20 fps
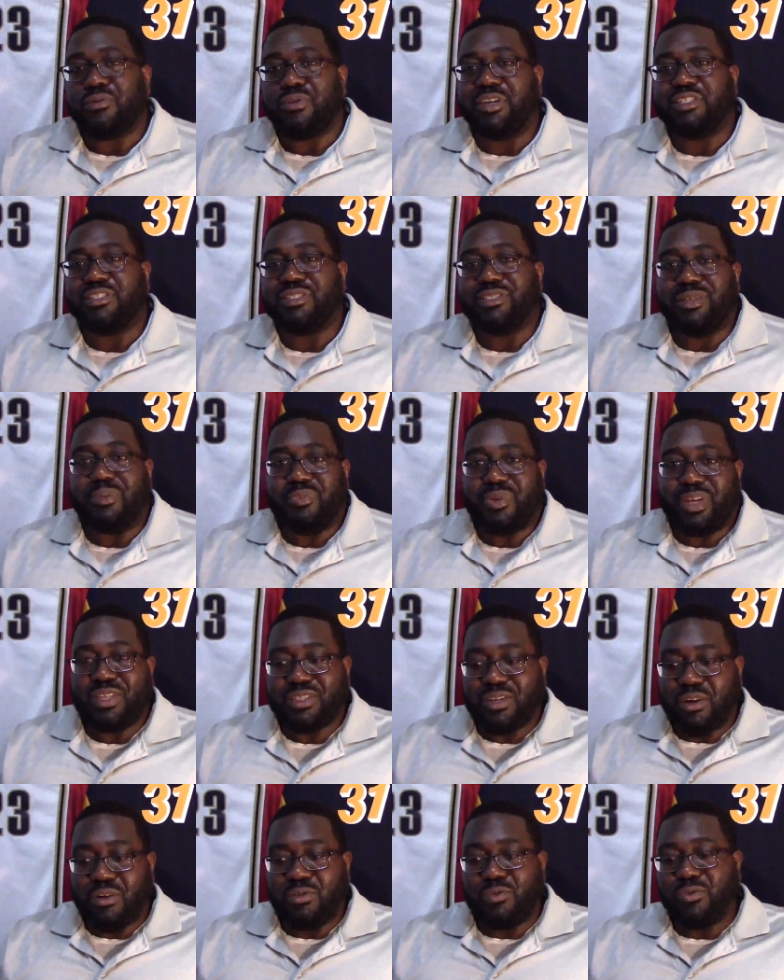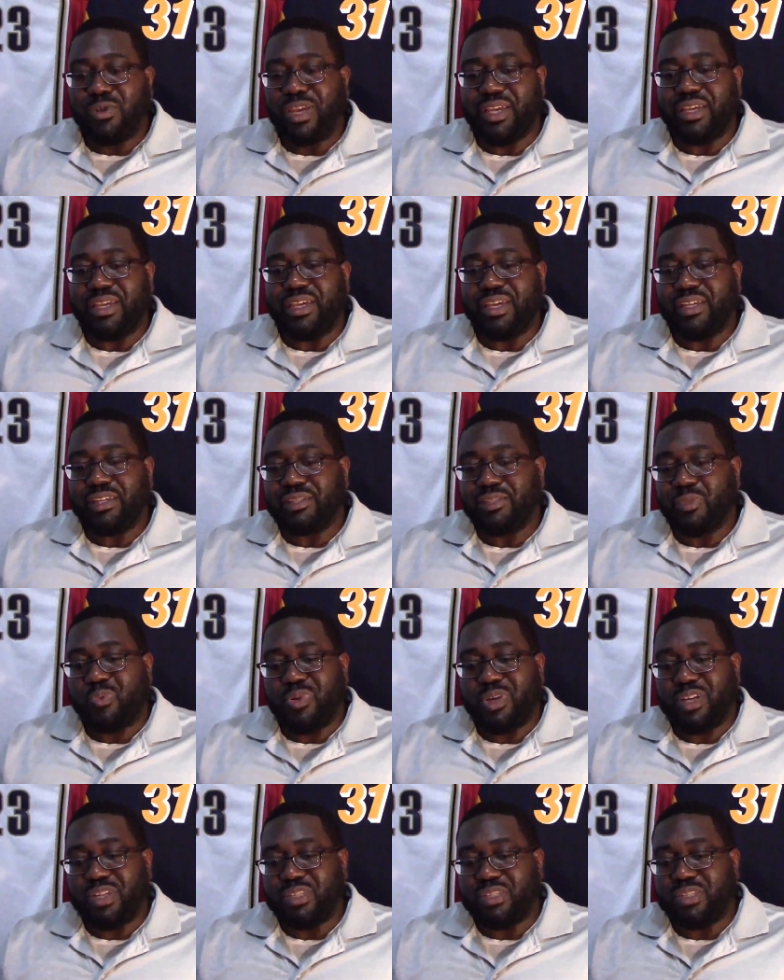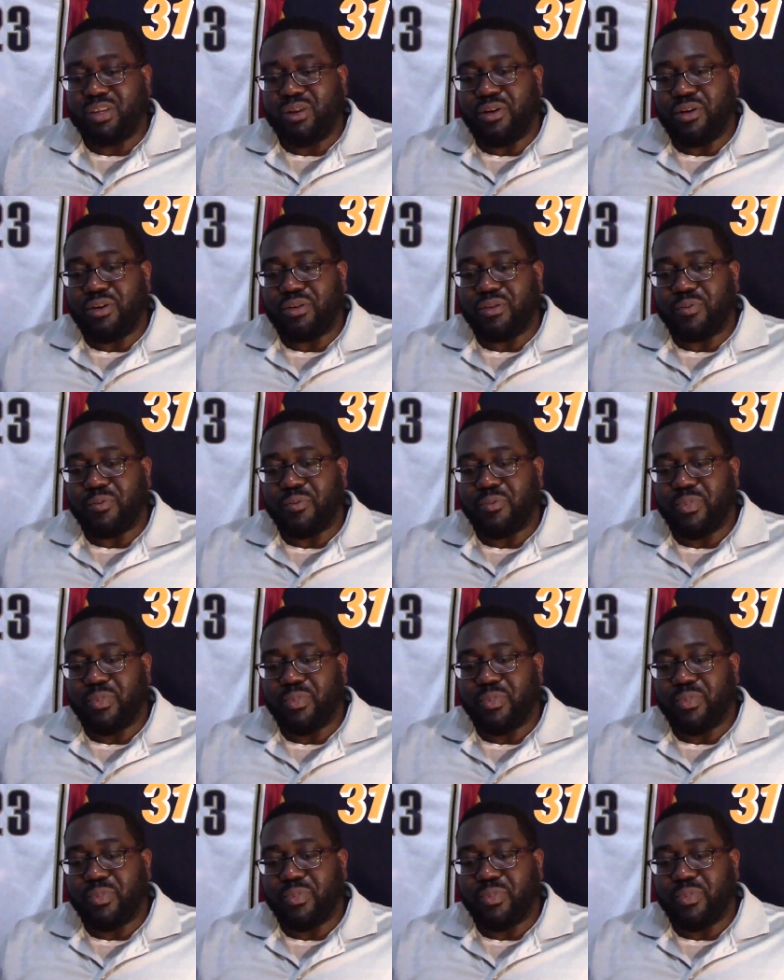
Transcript: It just depends on who they get. It depends on